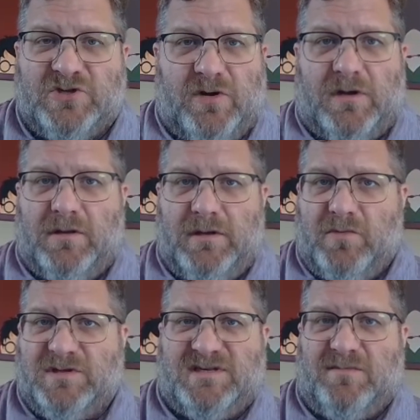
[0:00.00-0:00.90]

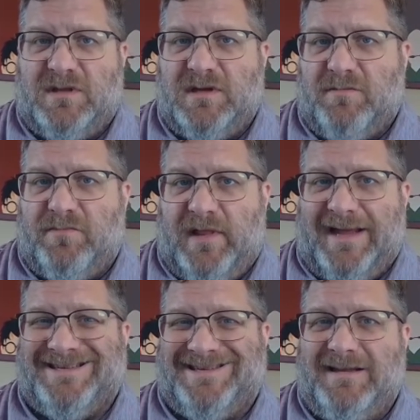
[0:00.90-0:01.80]
struggling with some of the
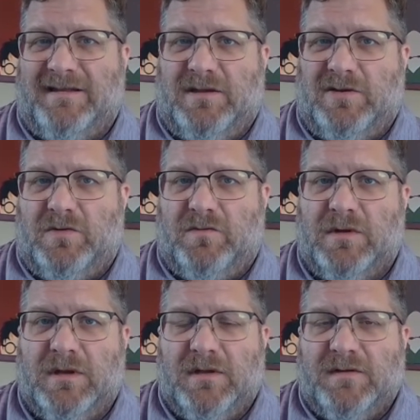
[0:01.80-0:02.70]
complexity that you
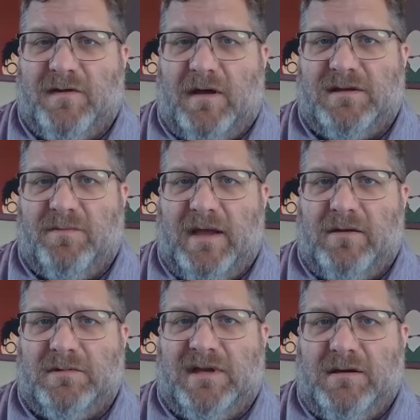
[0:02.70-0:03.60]
talked
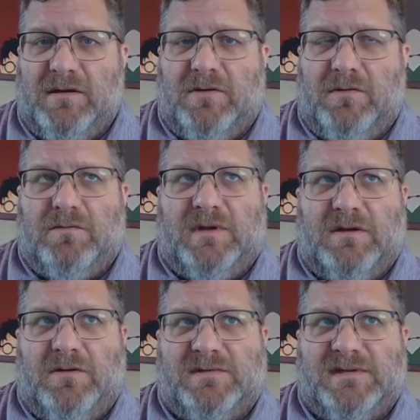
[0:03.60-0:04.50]
about. Can
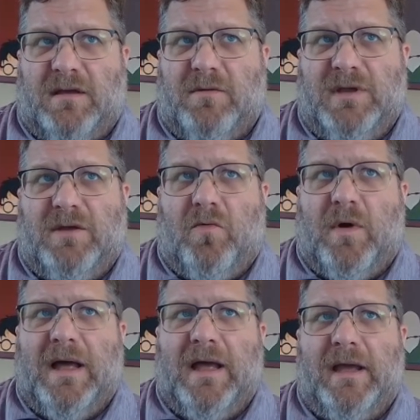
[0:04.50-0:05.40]
you tell me
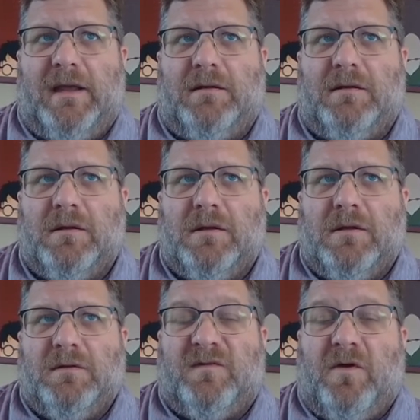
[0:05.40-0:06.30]
why
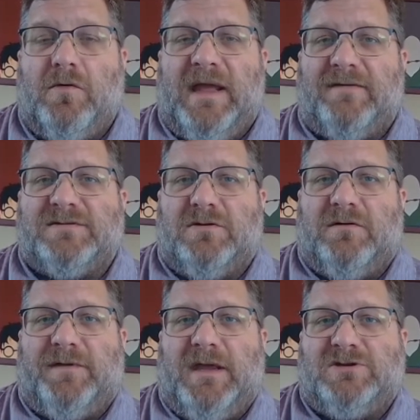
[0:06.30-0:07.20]
TOGAF
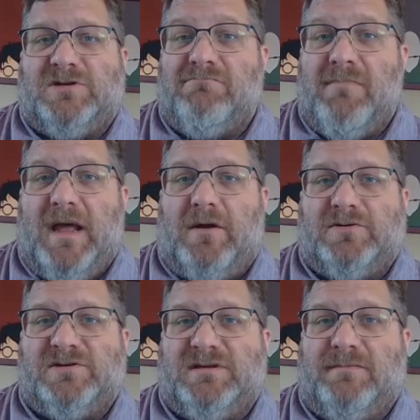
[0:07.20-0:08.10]
certification
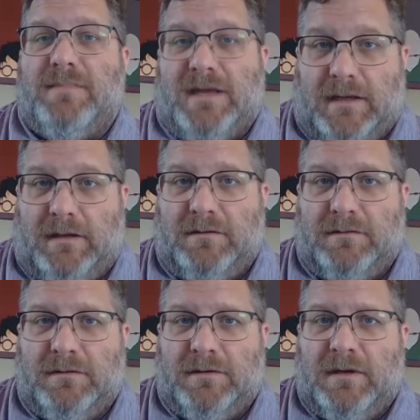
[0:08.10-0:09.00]
matters to me
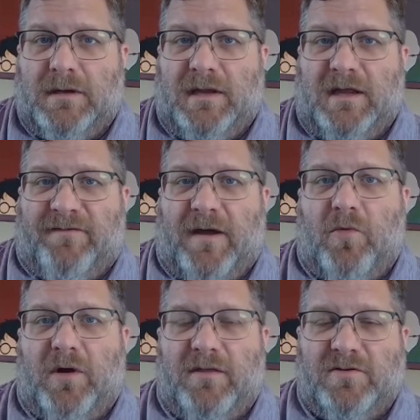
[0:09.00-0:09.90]
if
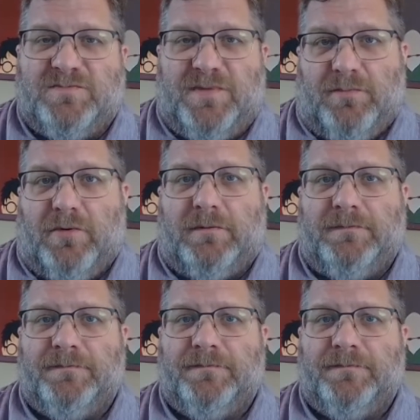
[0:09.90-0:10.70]
I'm one of those people?